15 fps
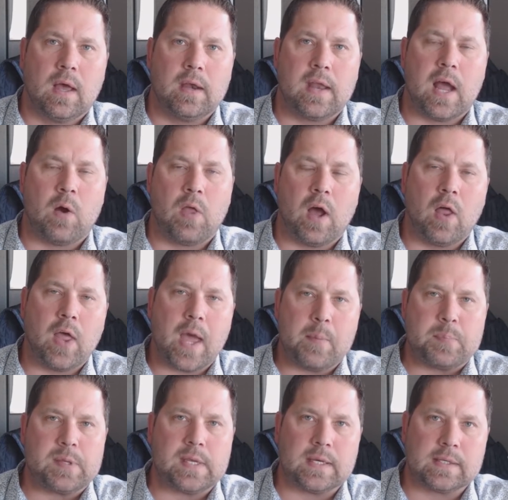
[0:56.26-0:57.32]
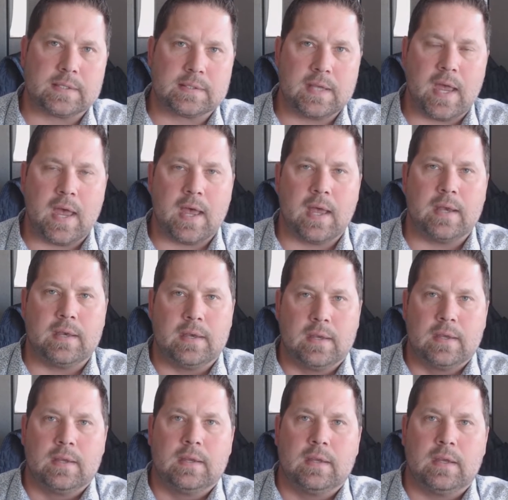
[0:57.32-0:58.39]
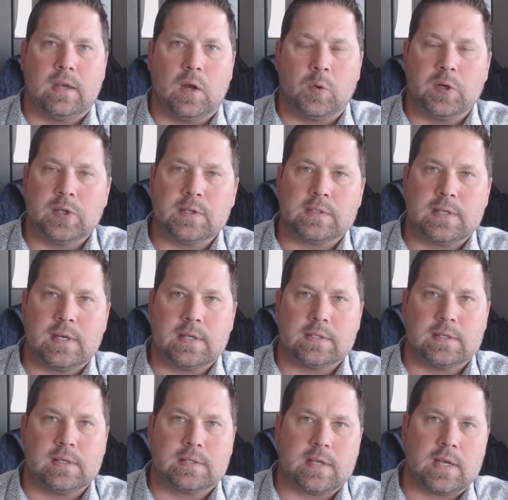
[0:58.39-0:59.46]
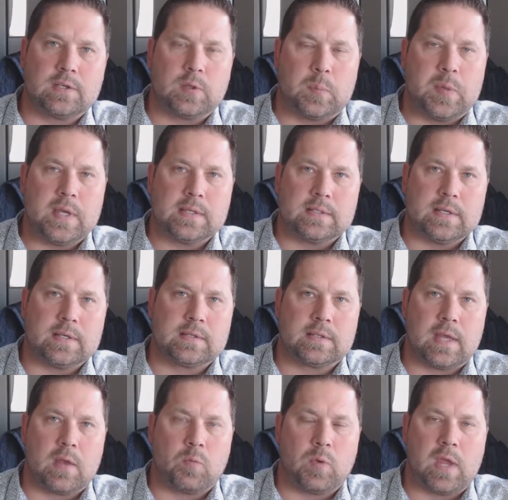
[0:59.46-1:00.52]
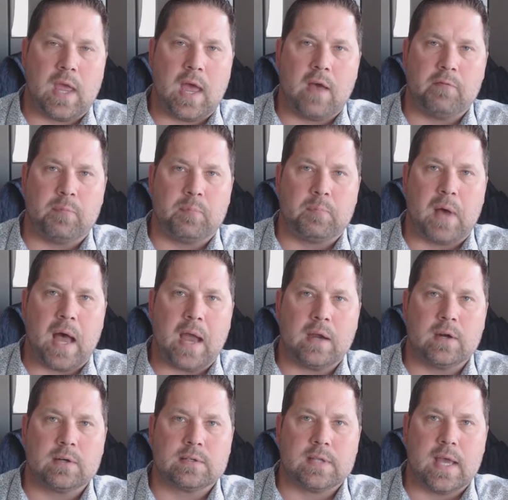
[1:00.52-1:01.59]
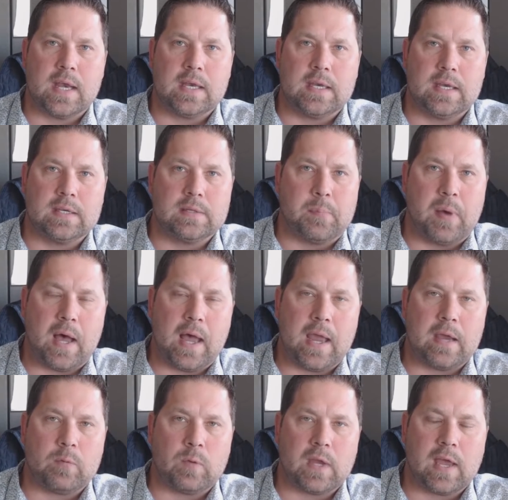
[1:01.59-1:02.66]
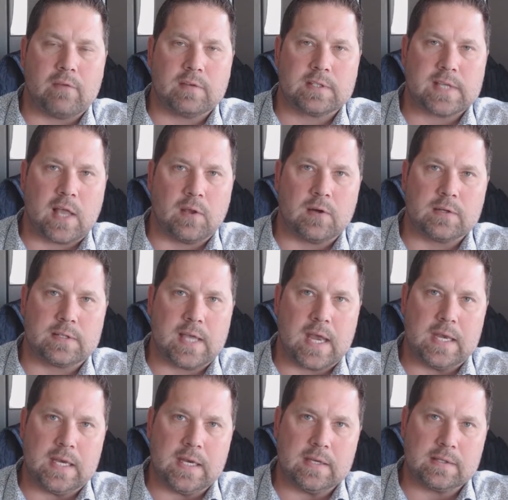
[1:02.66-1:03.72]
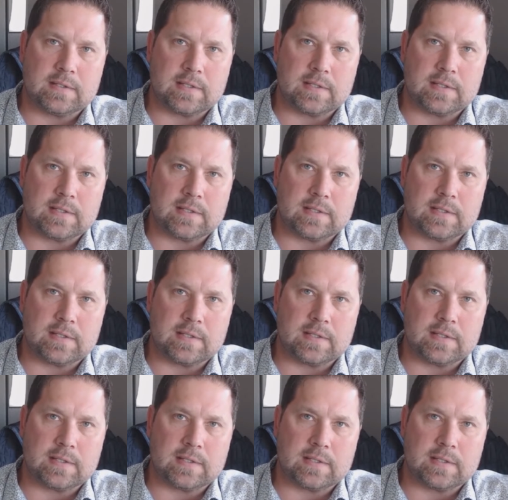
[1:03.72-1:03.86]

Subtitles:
Now, with all that being said, real estate is an essential business, and we have buyers that need to buy and we have sellers that need to